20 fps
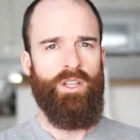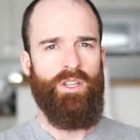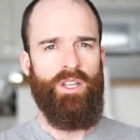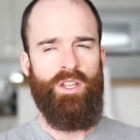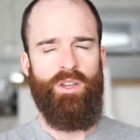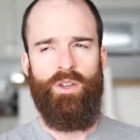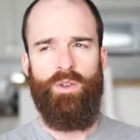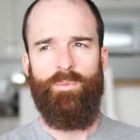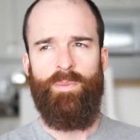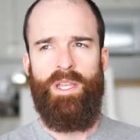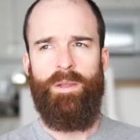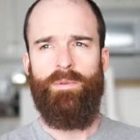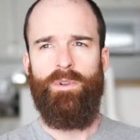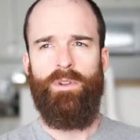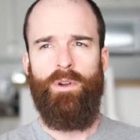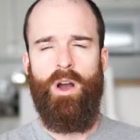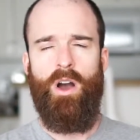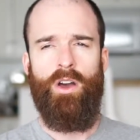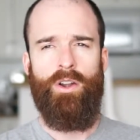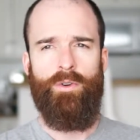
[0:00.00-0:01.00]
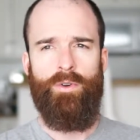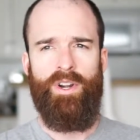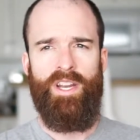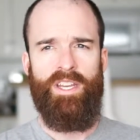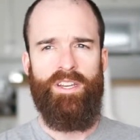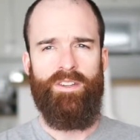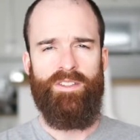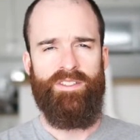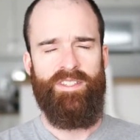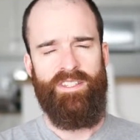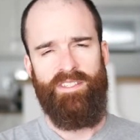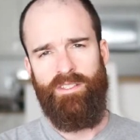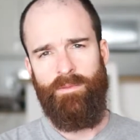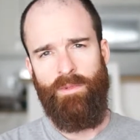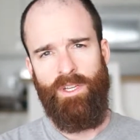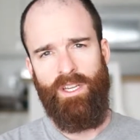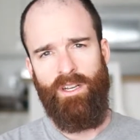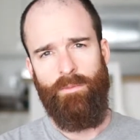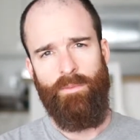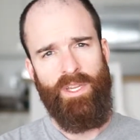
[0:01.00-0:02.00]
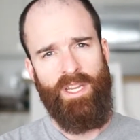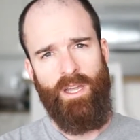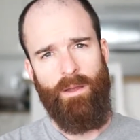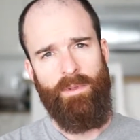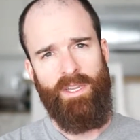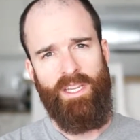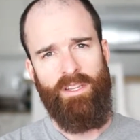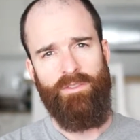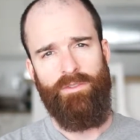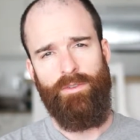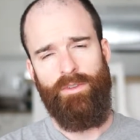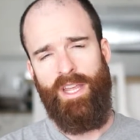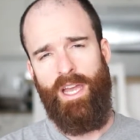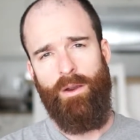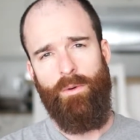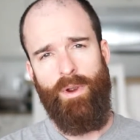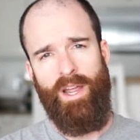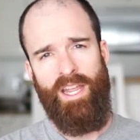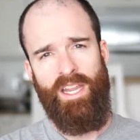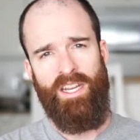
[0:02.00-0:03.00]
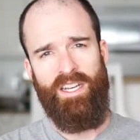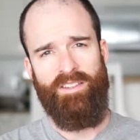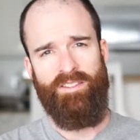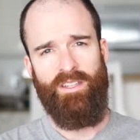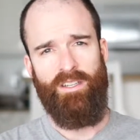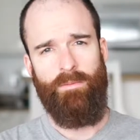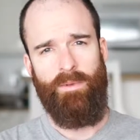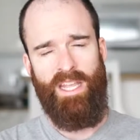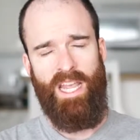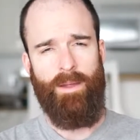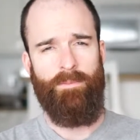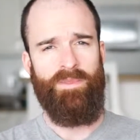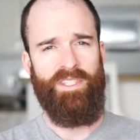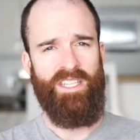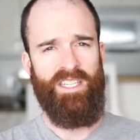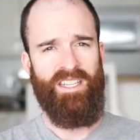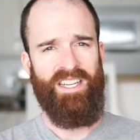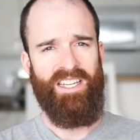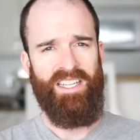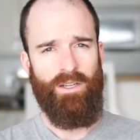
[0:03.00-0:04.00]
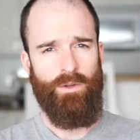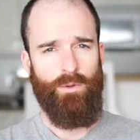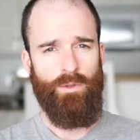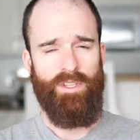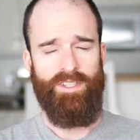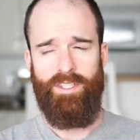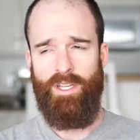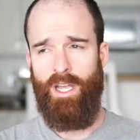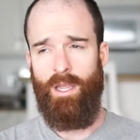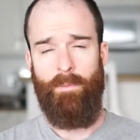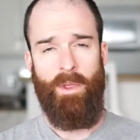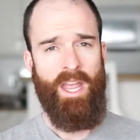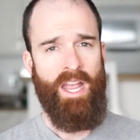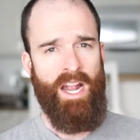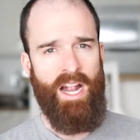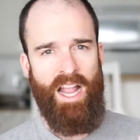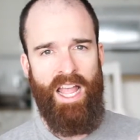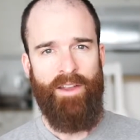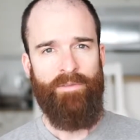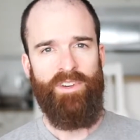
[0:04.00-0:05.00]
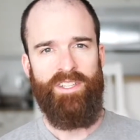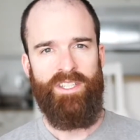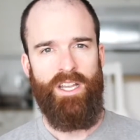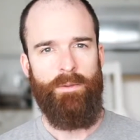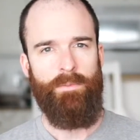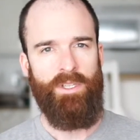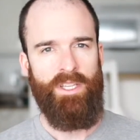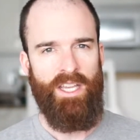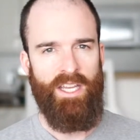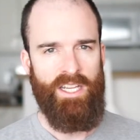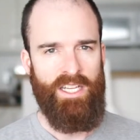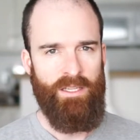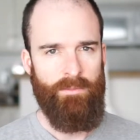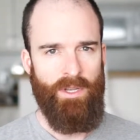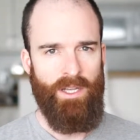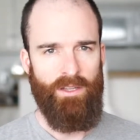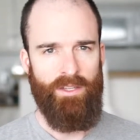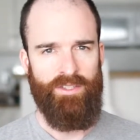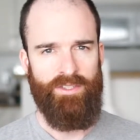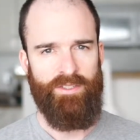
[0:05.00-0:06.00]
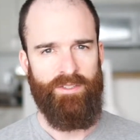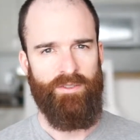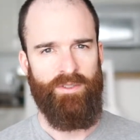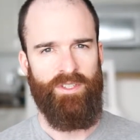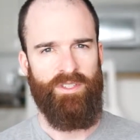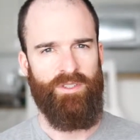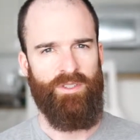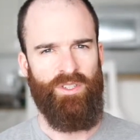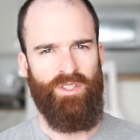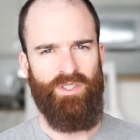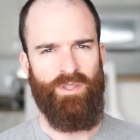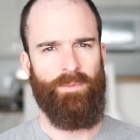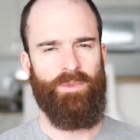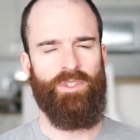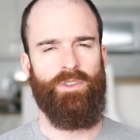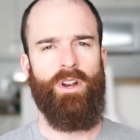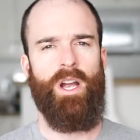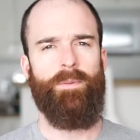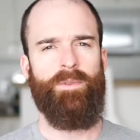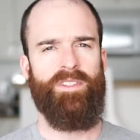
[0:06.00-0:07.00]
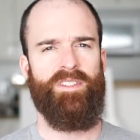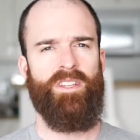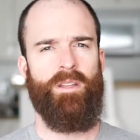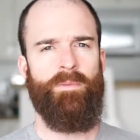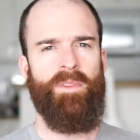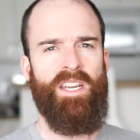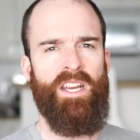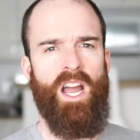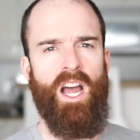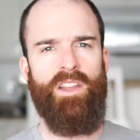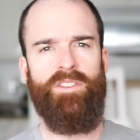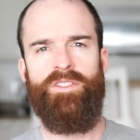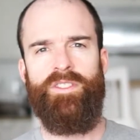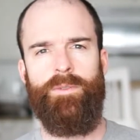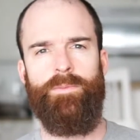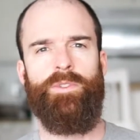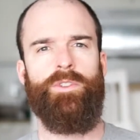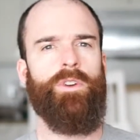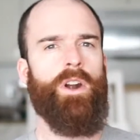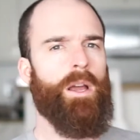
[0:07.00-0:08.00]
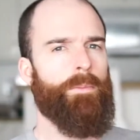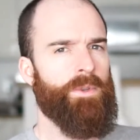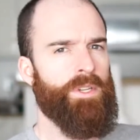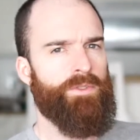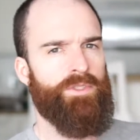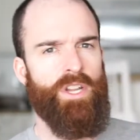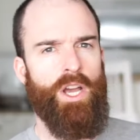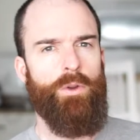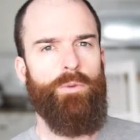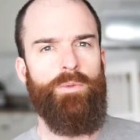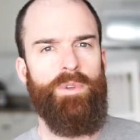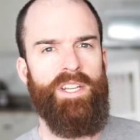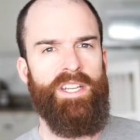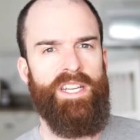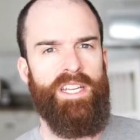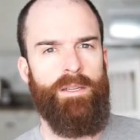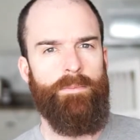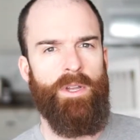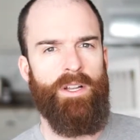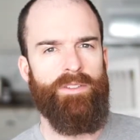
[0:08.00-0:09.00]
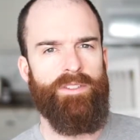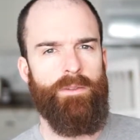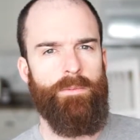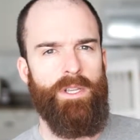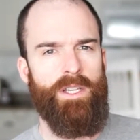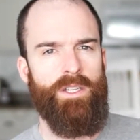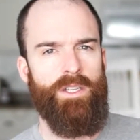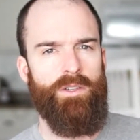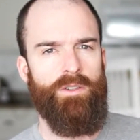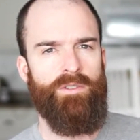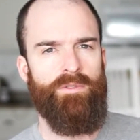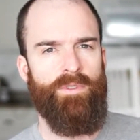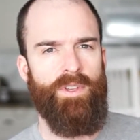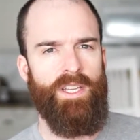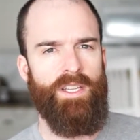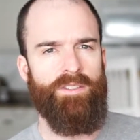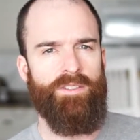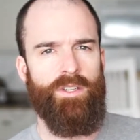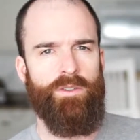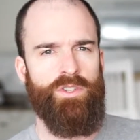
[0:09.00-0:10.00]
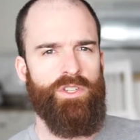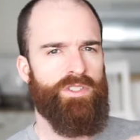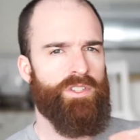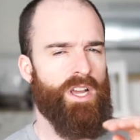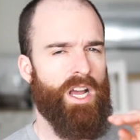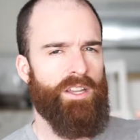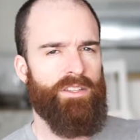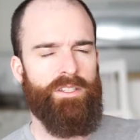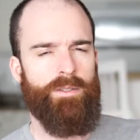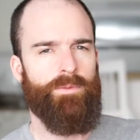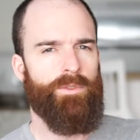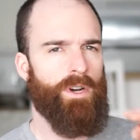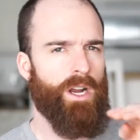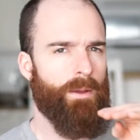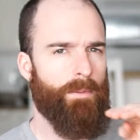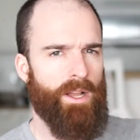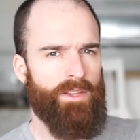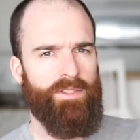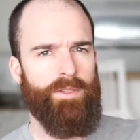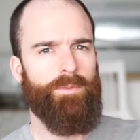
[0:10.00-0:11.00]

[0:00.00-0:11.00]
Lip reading: People who aren't already in your system are going to be coming in through that way, and it's going to be empty nearly all the time. Every time you get an email that's you subscribe to something, unsubscribe. You don't need email to be a news feed, so just unsubscribe.